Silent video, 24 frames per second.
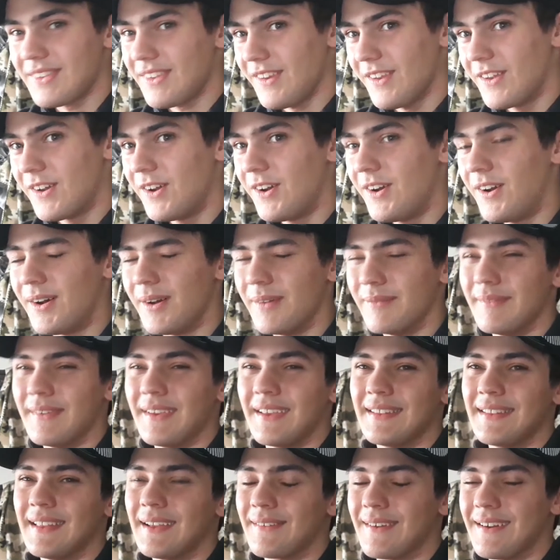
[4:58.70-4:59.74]
Oh
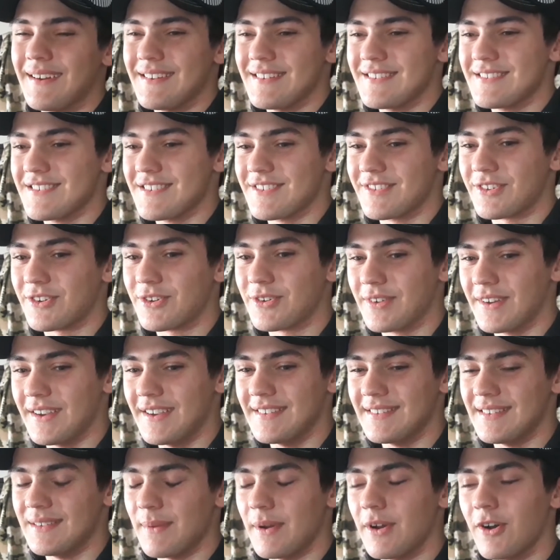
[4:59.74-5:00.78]
man, that ride is just
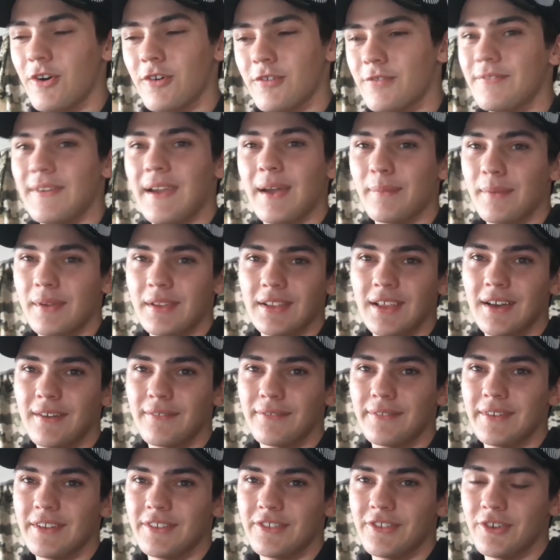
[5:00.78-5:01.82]
crazy. My whole family loved
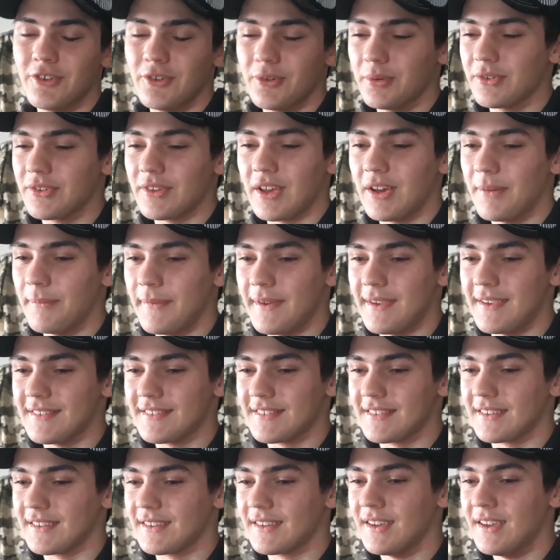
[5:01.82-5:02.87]
it too. It was
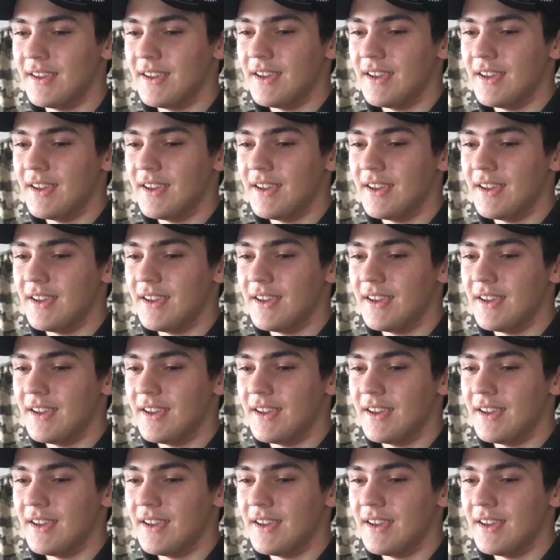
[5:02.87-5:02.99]
amazing.